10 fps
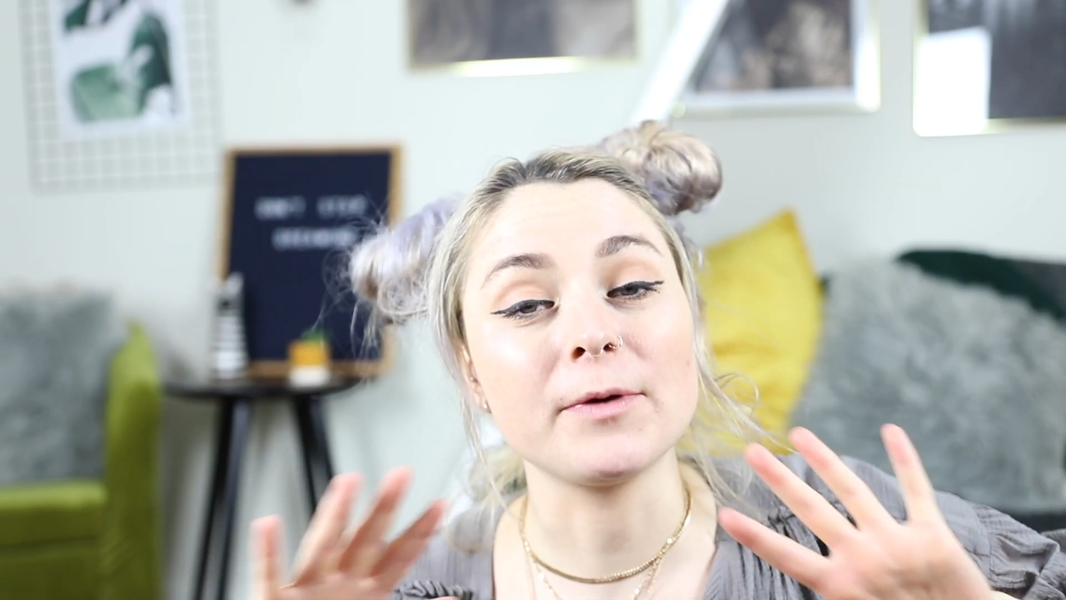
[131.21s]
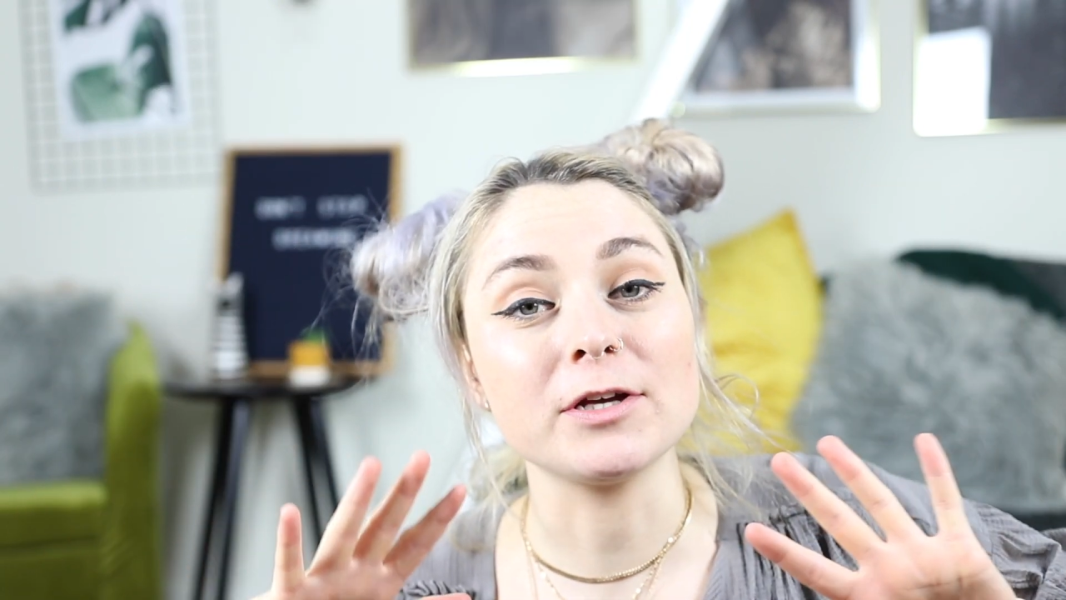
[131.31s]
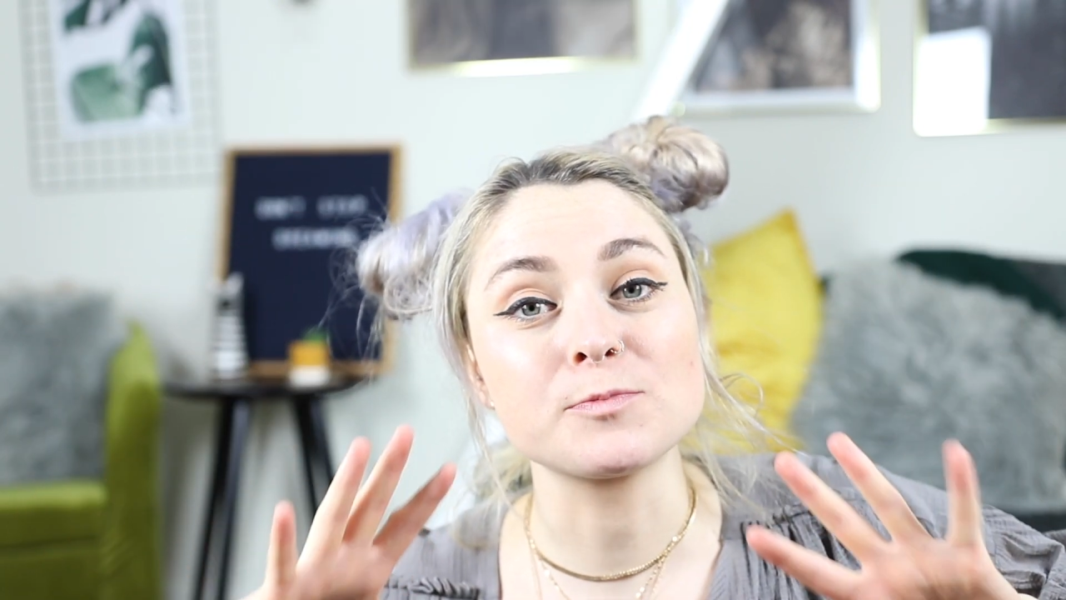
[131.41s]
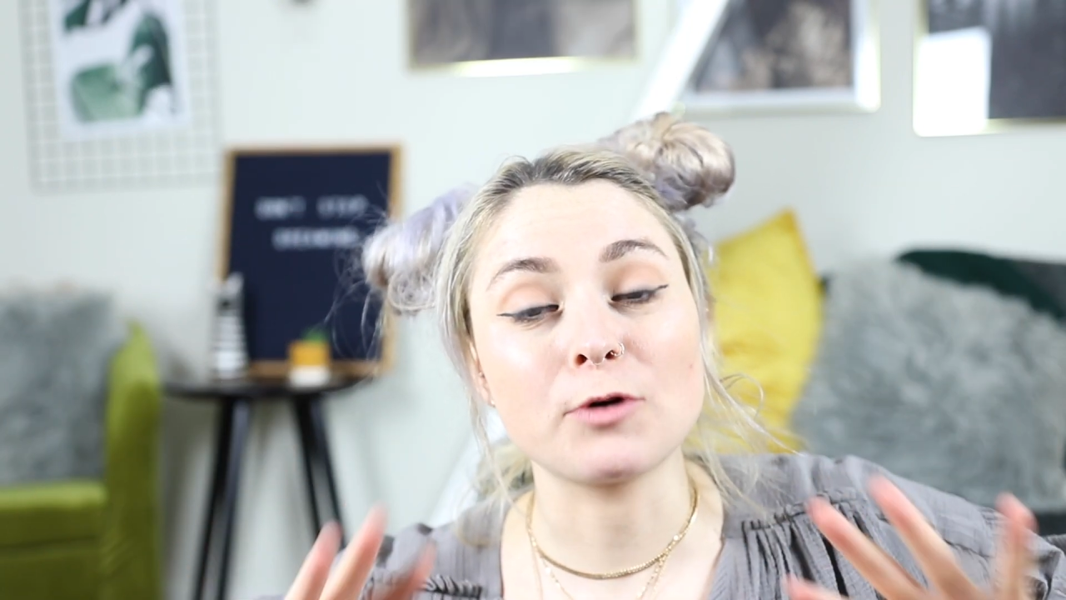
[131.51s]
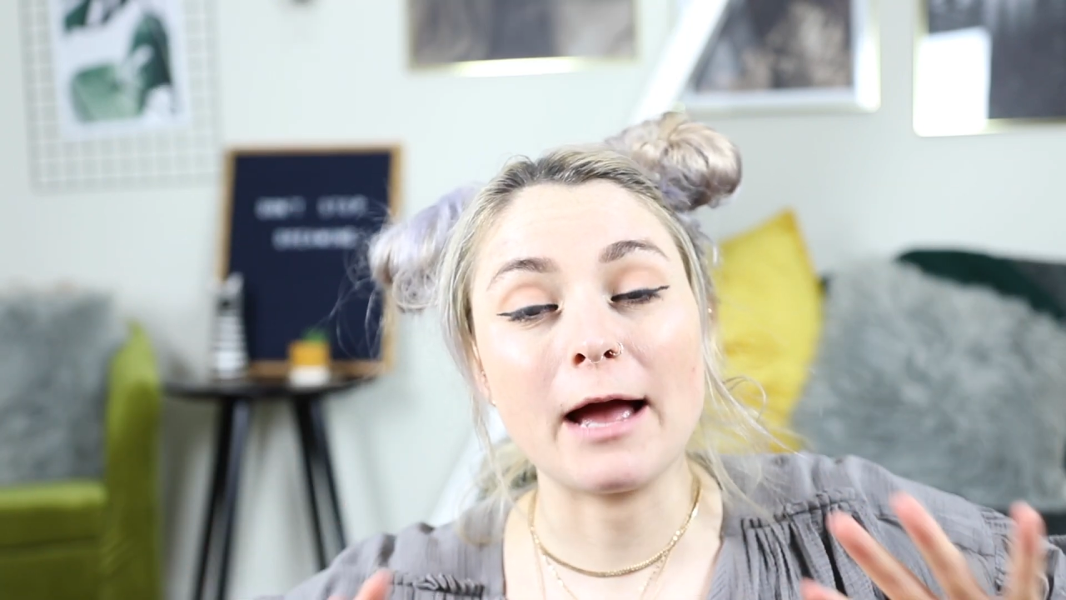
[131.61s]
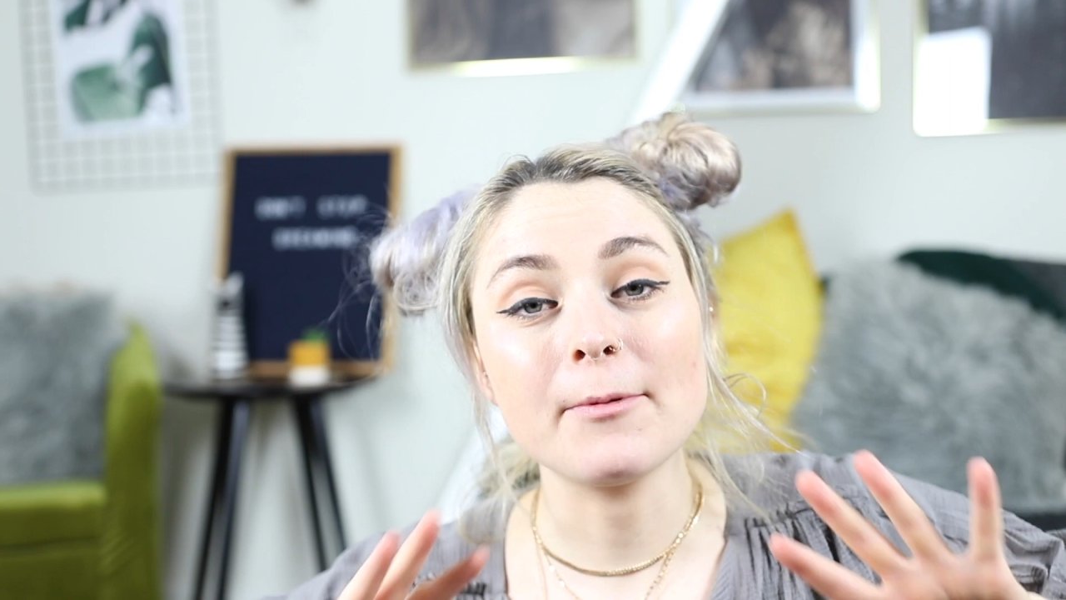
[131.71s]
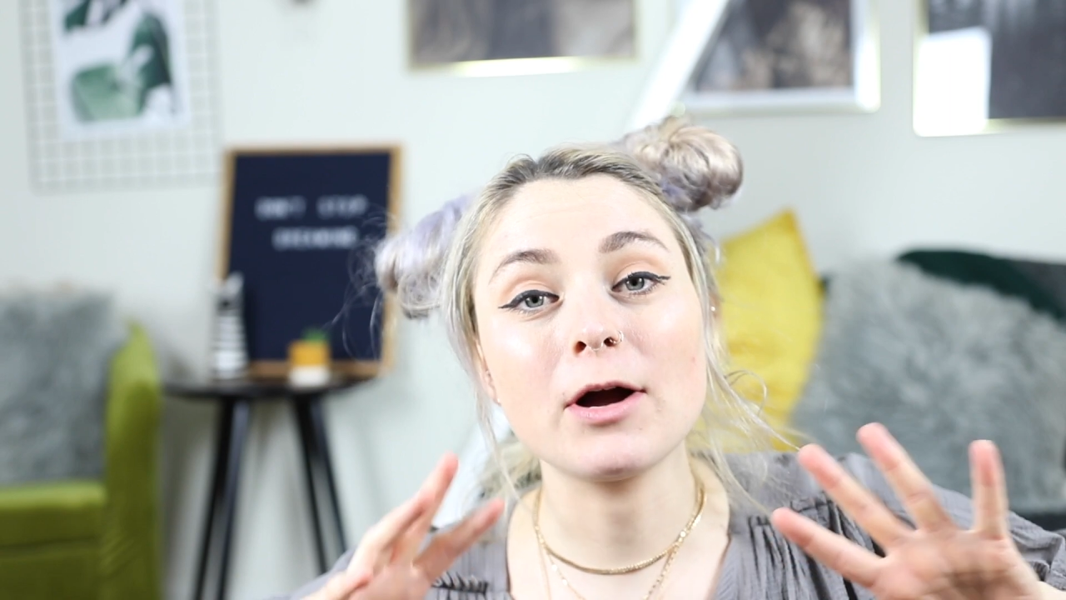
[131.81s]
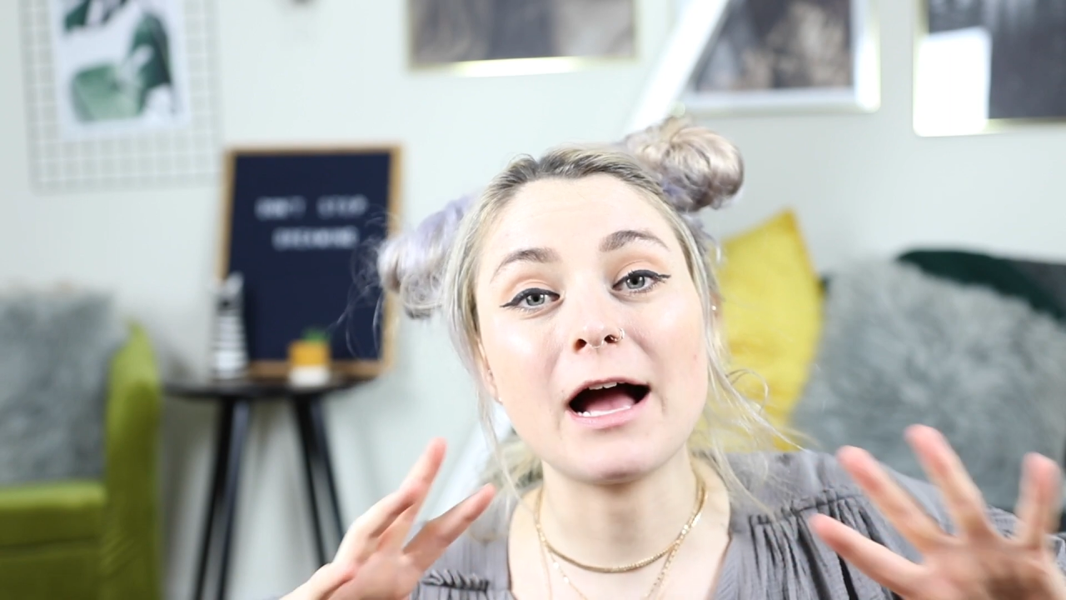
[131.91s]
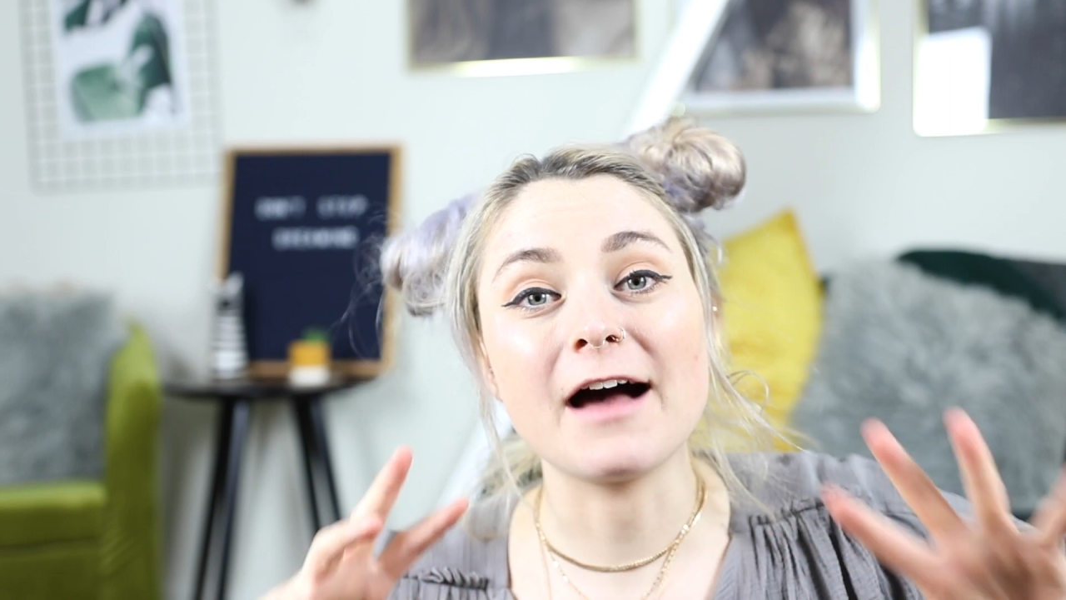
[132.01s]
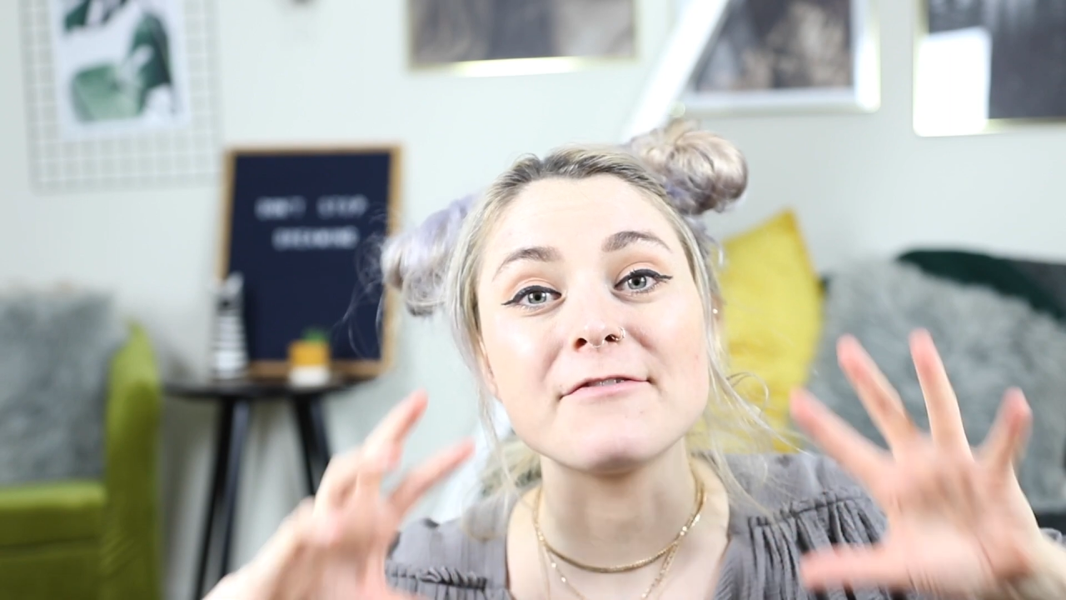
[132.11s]
because
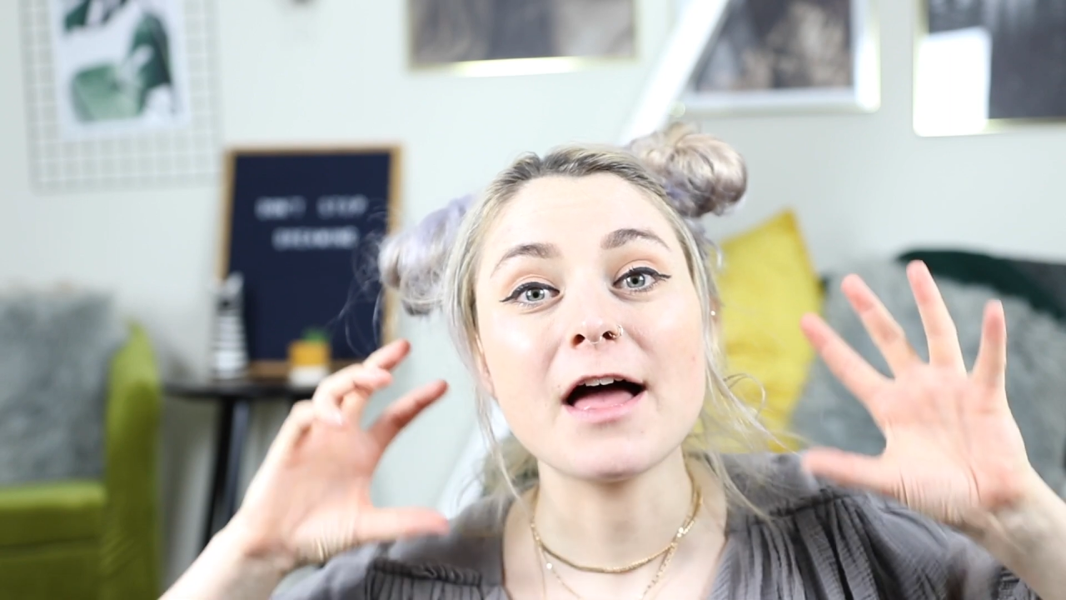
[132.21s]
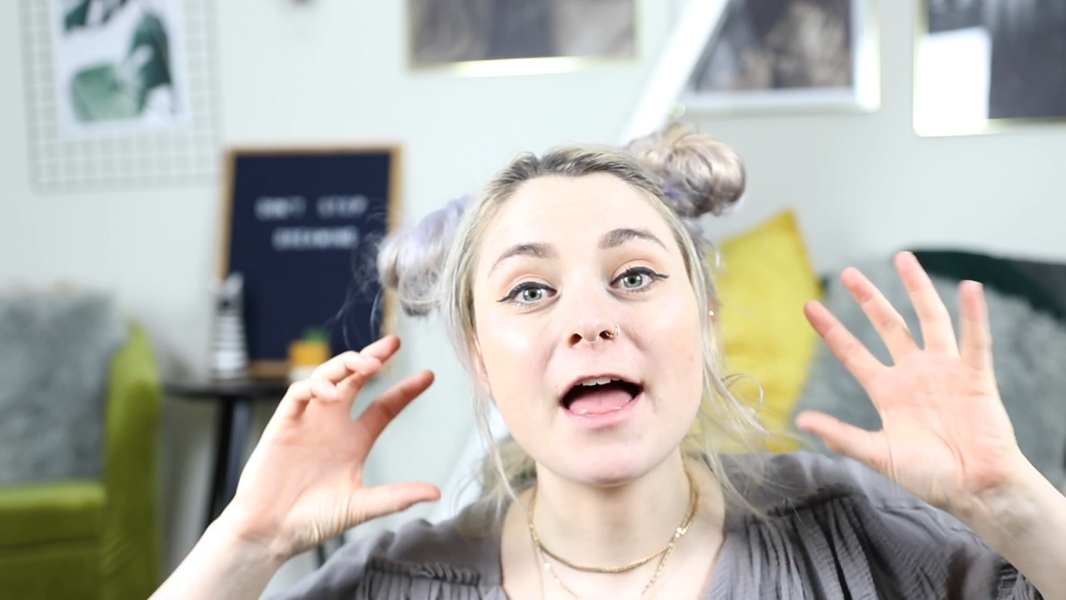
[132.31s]
Primark have